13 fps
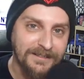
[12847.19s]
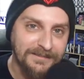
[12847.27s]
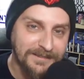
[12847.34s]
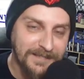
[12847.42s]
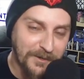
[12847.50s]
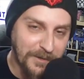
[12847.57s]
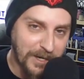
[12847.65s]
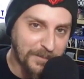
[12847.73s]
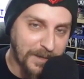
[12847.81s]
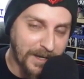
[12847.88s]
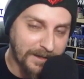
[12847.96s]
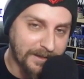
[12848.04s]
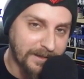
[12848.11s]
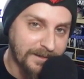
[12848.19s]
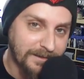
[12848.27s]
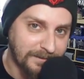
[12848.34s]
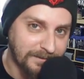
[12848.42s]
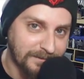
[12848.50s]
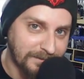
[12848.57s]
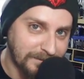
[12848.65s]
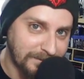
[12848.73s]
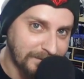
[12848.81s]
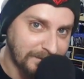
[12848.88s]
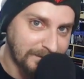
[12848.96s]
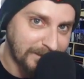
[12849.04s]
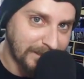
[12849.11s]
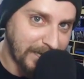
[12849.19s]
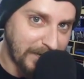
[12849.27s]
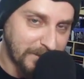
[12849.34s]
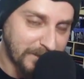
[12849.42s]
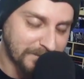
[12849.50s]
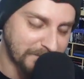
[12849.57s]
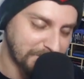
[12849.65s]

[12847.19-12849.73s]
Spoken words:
Now get back to gaming.